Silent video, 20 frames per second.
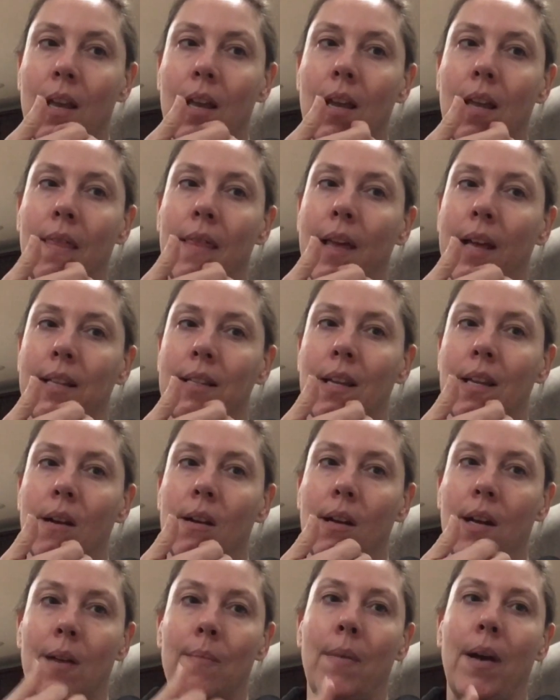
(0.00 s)
And that's how
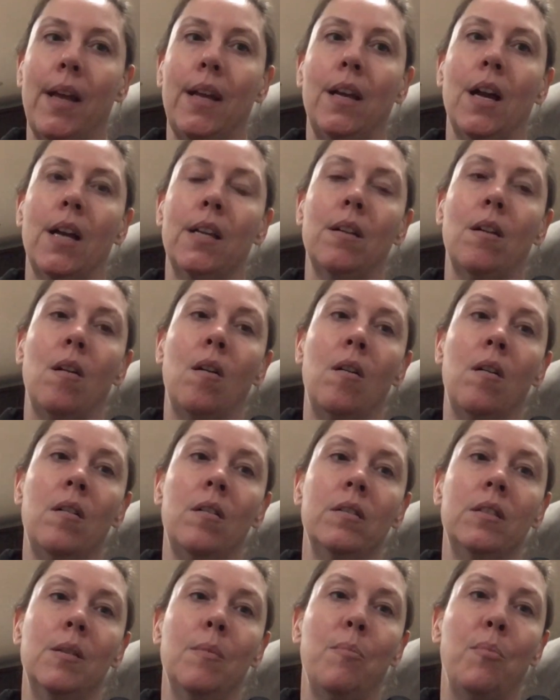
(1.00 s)
come I got
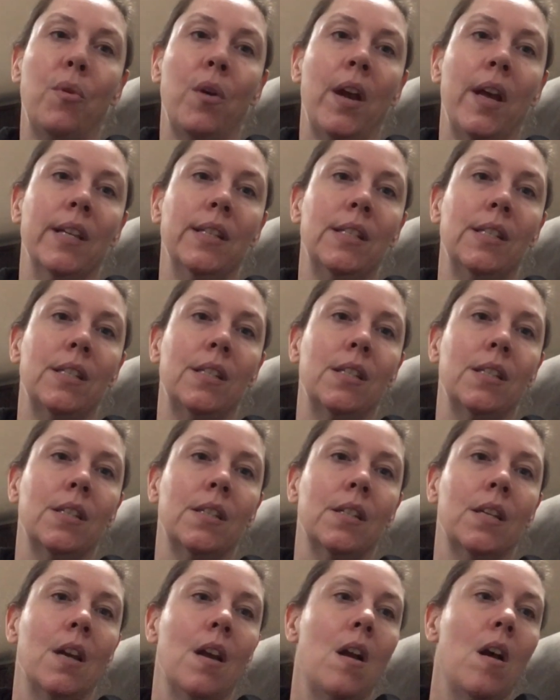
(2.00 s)
all depressed,
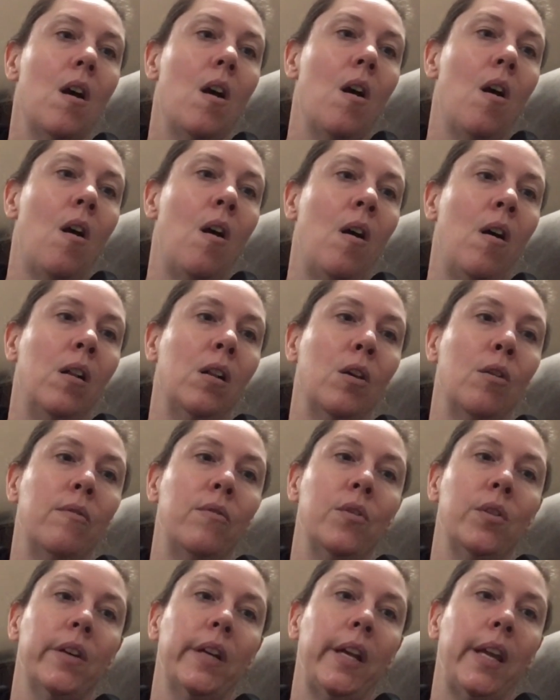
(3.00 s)
all
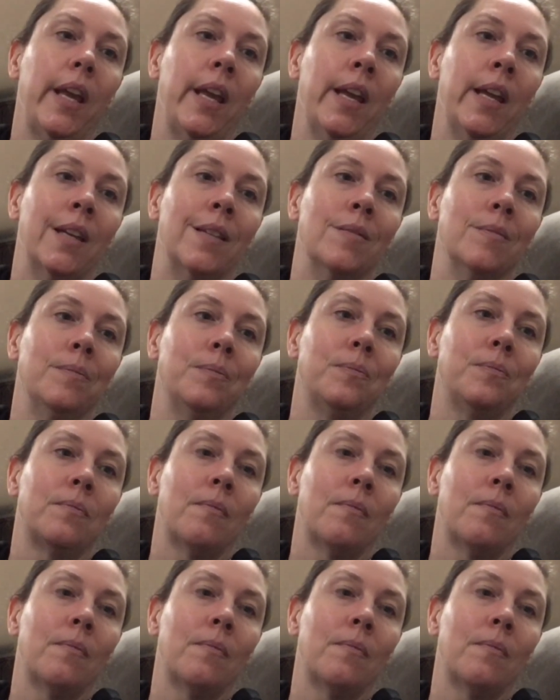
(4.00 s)
over again,